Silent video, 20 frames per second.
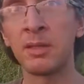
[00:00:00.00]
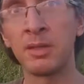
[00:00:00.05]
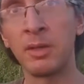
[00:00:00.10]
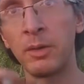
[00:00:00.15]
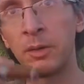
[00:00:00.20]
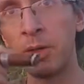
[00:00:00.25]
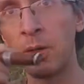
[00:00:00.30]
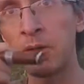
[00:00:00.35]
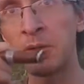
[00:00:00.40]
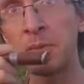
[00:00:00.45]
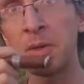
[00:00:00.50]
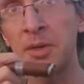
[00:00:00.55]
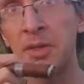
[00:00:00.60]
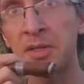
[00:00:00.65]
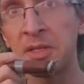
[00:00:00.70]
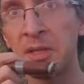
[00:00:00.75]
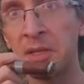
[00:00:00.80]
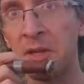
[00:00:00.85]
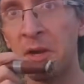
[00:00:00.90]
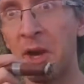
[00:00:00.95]
So don't smoke
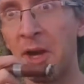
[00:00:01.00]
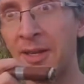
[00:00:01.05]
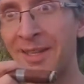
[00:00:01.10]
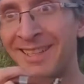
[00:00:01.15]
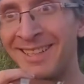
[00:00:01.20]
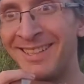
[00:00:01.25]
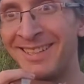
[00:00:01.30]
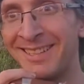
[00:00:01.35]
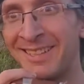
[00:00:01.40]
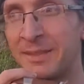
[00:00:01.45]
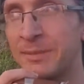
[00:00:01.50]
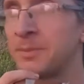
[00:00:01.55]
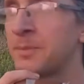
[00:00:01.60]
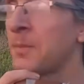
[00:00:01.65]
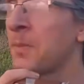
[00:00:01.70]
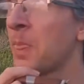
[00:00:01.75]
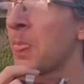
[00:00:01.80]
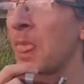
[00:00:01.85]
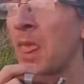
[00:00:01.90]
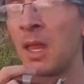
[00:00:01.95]
this in the car.
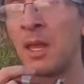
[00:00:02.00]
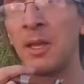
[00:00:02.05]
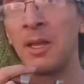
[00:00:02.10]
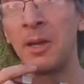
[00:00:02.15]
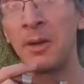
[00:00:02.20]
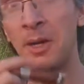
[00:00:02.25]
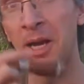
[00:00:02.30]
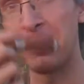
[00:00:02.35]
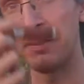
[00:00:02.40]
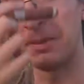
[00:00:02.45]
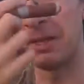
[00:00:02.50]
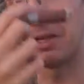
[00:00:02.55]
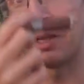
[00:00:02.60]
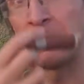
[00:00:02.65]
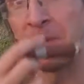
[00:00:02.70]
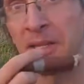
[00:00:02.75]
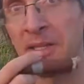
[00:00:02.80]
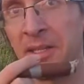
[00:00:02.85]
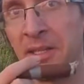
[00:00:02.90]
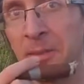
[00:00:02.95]
All right, I'll
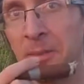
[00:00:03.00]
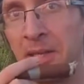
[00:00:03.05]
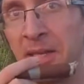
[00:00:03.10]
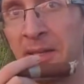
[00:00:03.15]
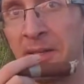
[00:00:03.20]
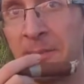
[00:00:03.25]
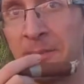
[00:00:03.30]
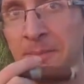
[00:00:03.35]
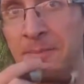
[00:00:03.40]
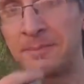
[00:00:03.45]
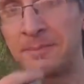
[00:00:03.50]
get back to the band.